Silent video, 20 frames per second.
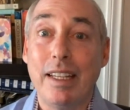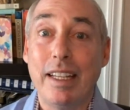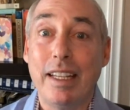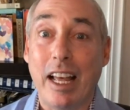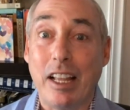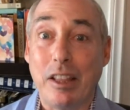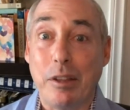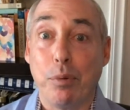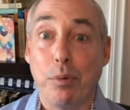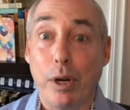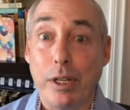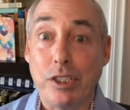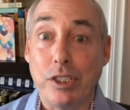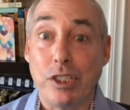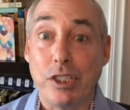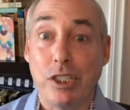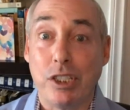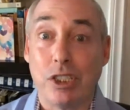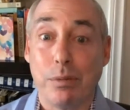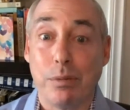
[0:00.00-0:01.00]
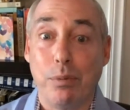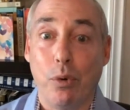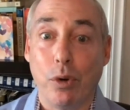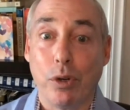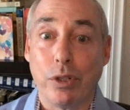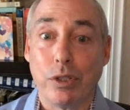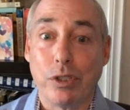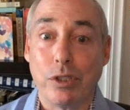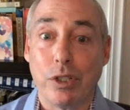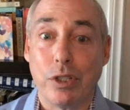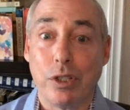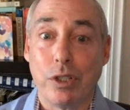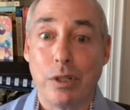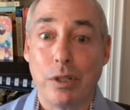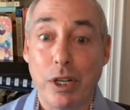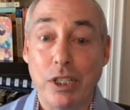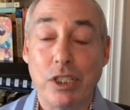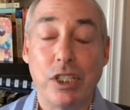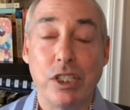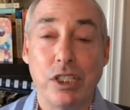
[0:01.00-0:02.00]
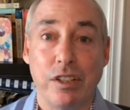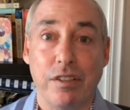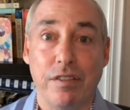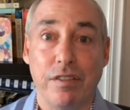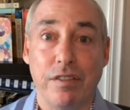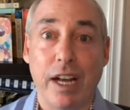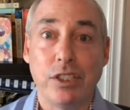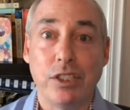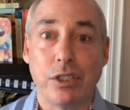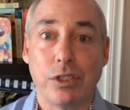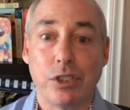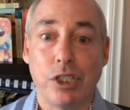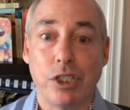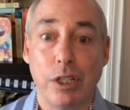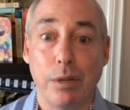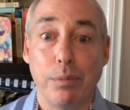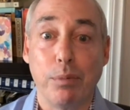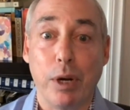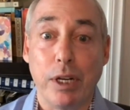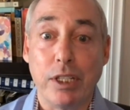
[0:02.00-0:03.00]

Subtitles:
Now, the president's advisors, and the